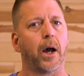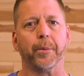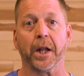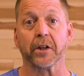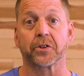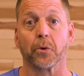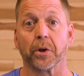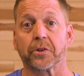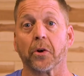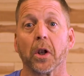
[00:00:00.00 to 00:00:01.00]
I mean, Esther
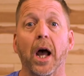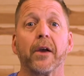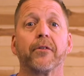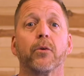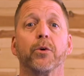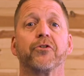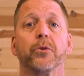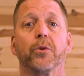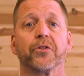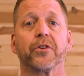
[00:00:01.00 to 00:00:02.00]
risked her life when she
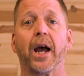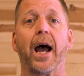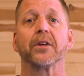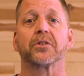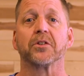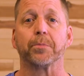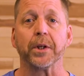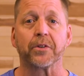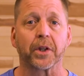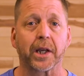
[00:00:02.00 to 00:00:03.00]
was asked to
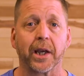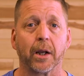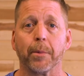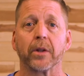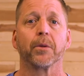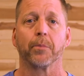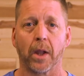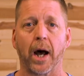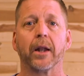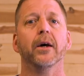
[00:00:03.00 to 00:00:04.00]
speak to the king about the
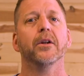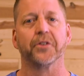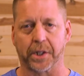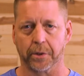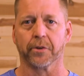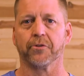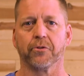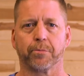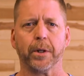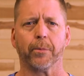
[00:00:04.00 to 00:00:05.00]
plot to kill the
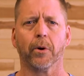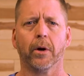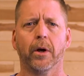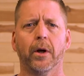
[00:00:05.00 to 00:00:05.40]
Jewish people.